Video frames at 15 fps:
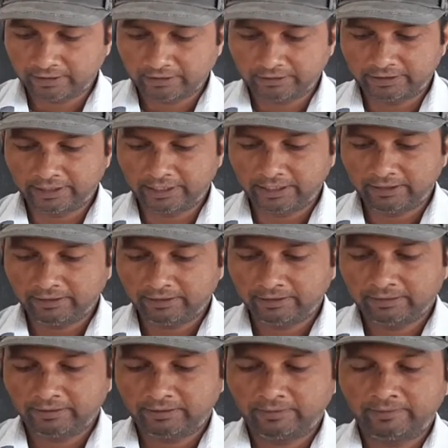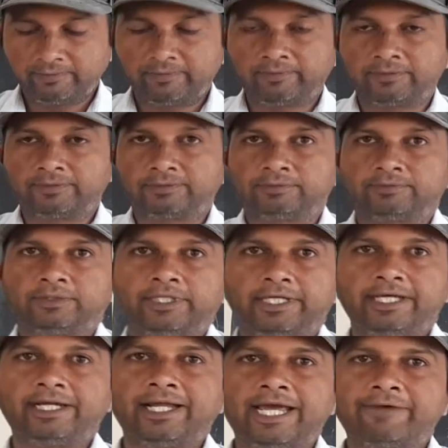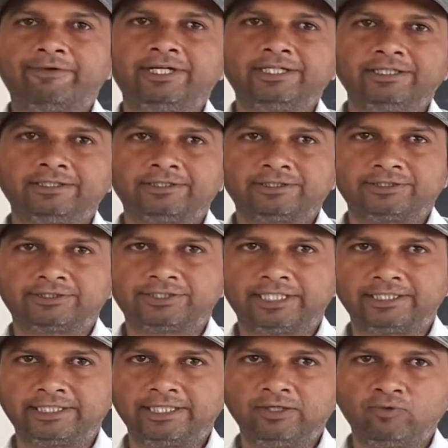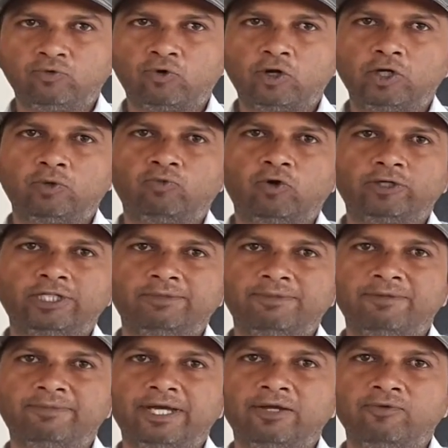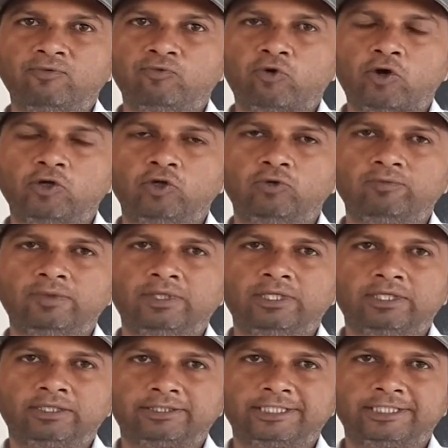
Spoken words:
the air having certain volume. What is meant by volume?